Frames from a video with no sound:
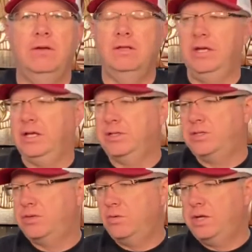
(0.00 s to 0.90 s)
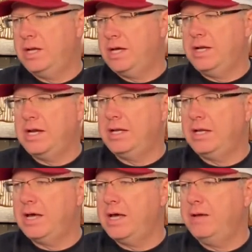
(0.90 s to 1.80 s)
I think it's twenty nine ninety
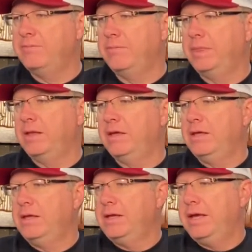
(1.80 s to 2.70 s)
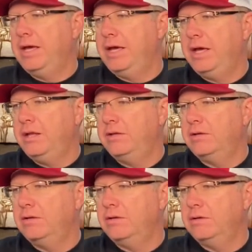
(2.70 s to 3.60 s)
nine, and
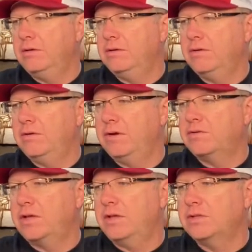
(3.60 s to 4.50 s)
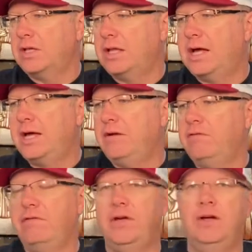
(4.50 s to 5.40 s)
there's a there's a lot
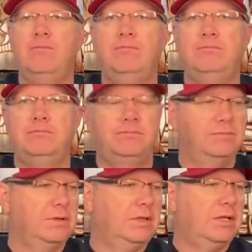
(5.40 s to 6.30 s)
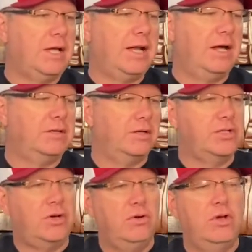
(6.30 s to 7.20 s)
of uh, a lot out there.
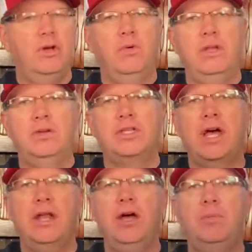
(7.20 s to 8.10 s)
So when you sign up,